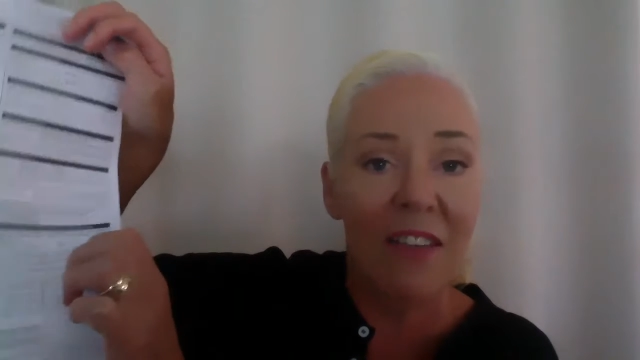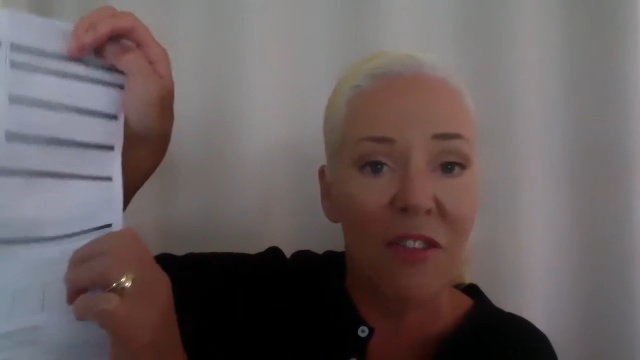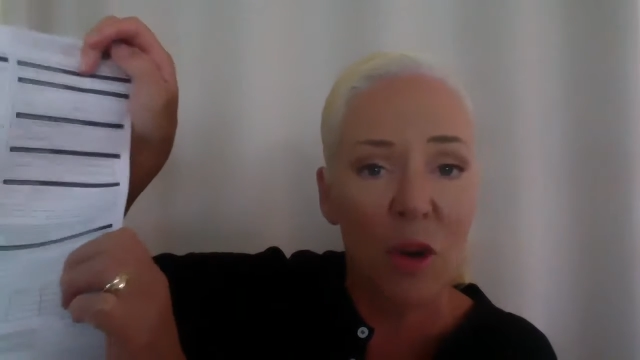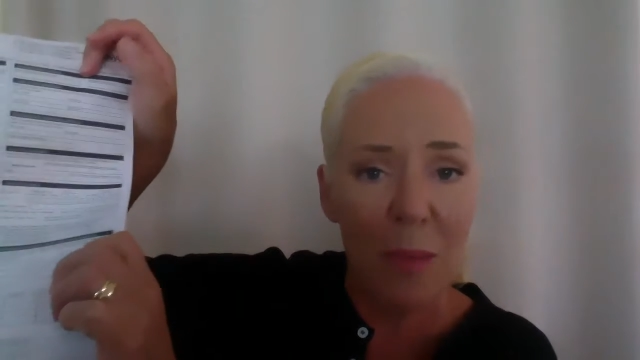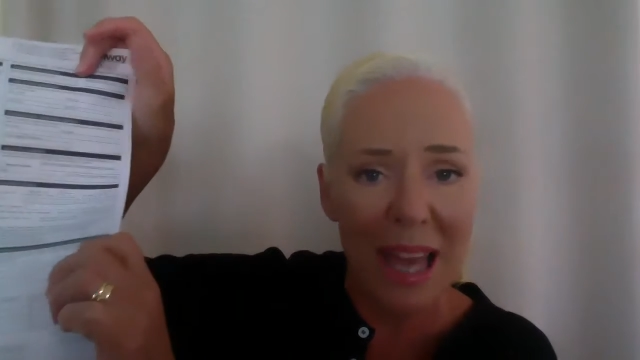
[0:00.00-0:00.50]

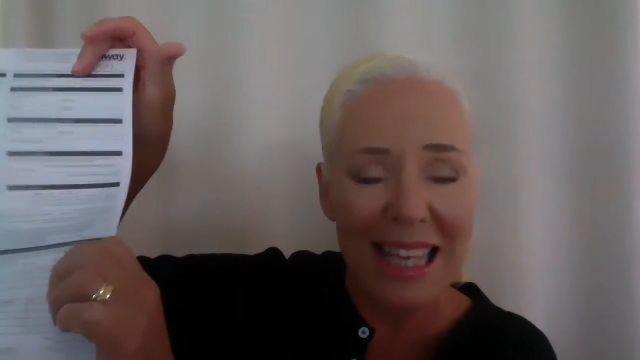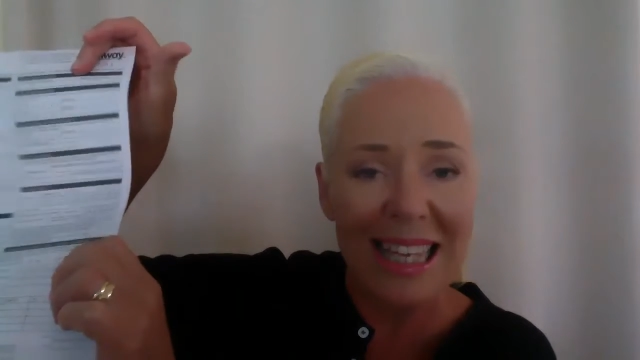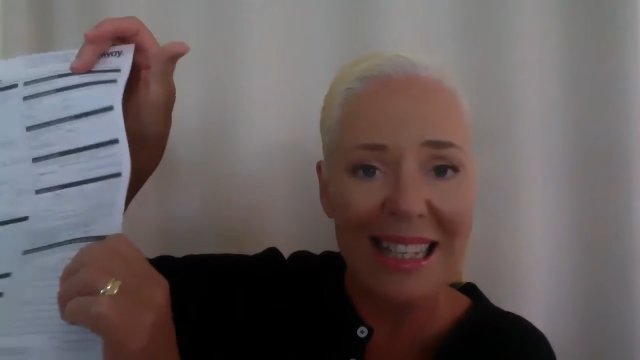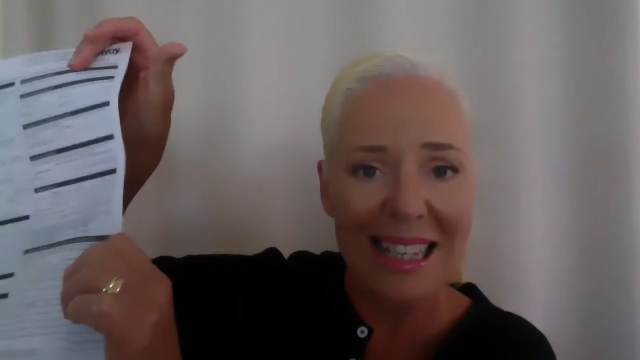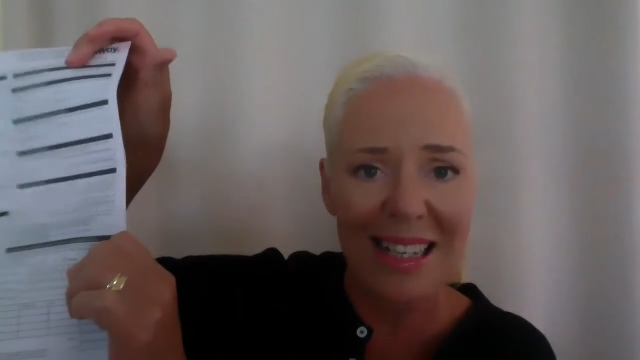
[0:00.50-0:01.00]
If your
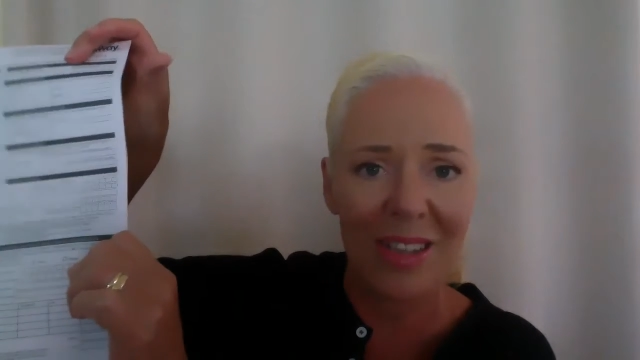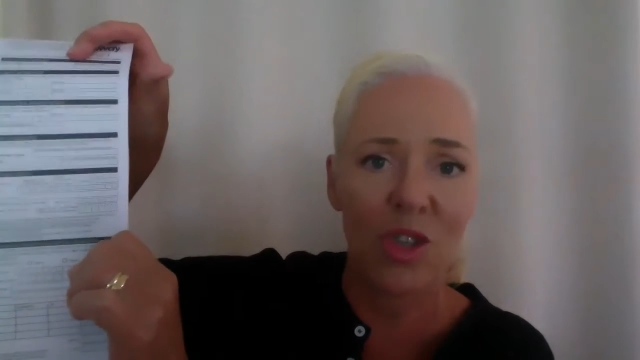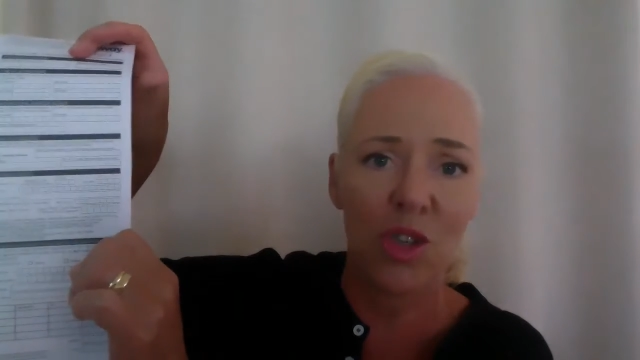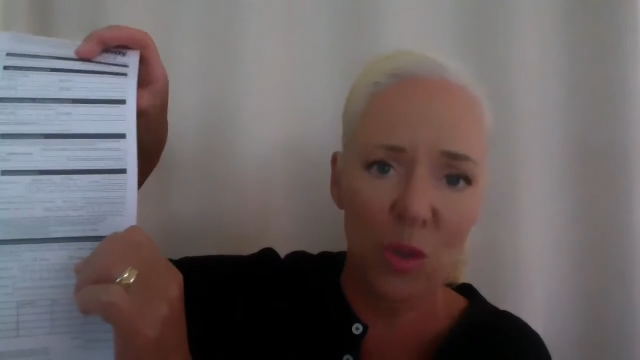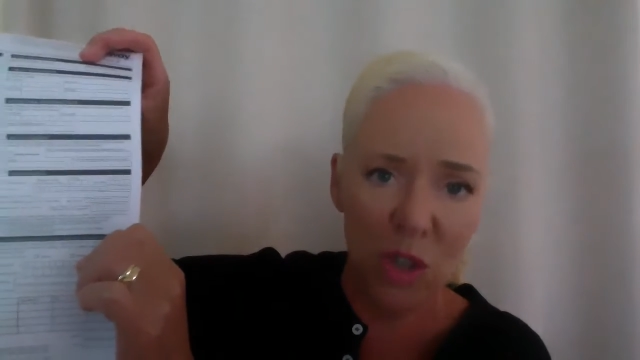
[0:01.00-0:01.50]
banking
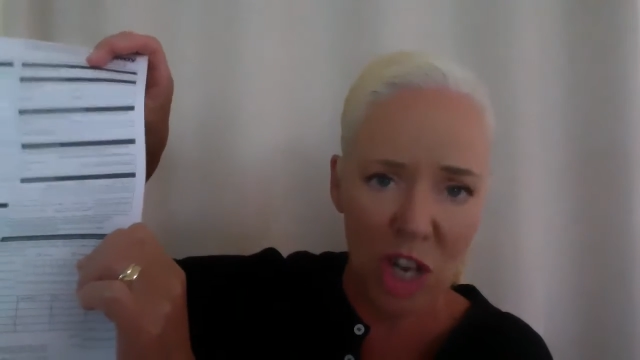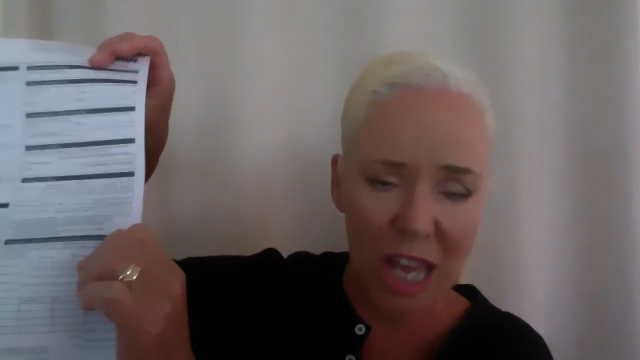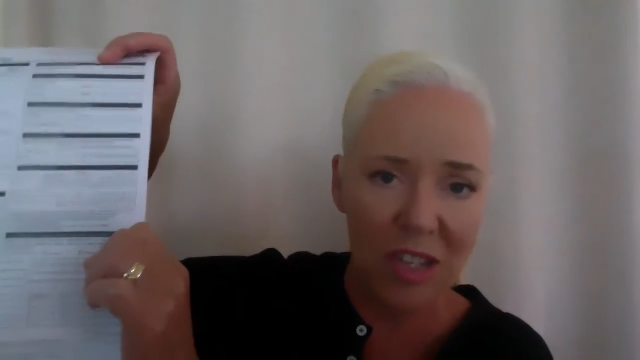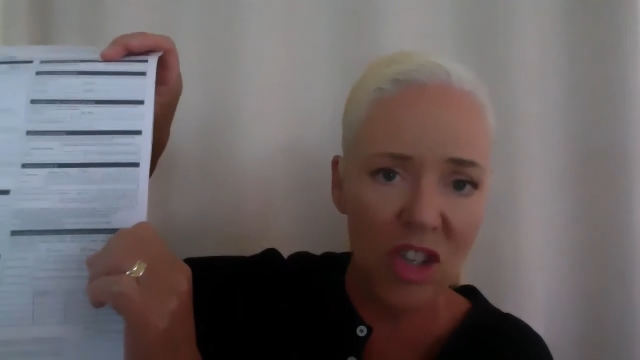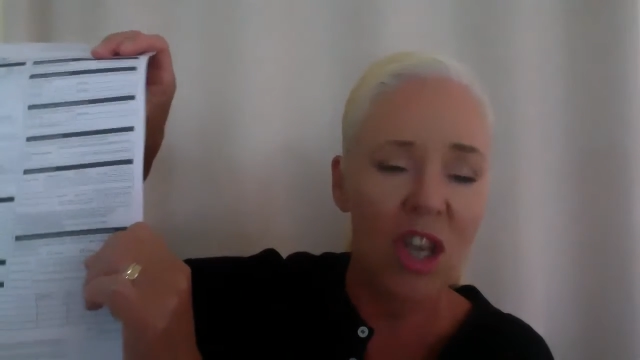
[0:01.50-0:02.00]
details do
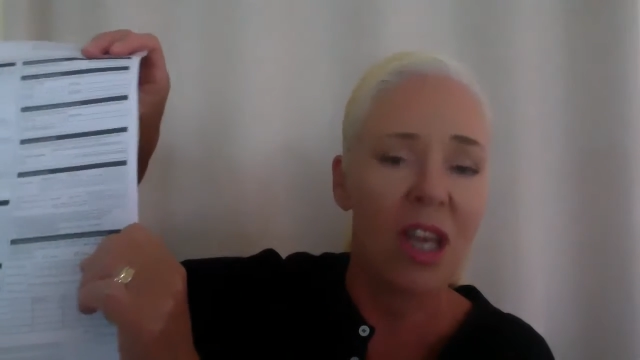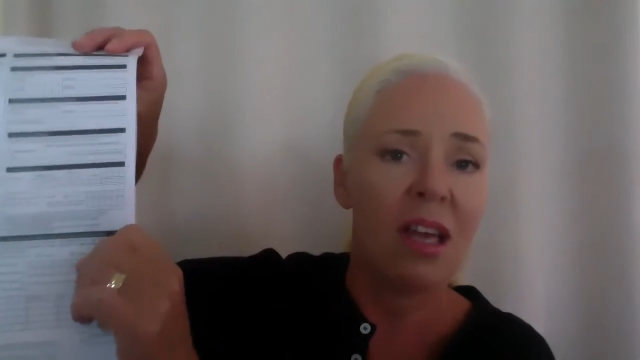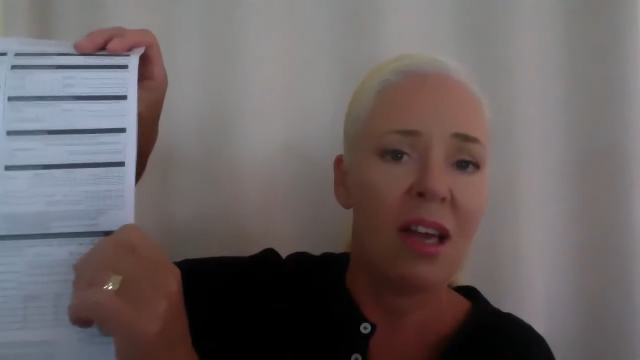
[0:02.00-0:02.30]
change,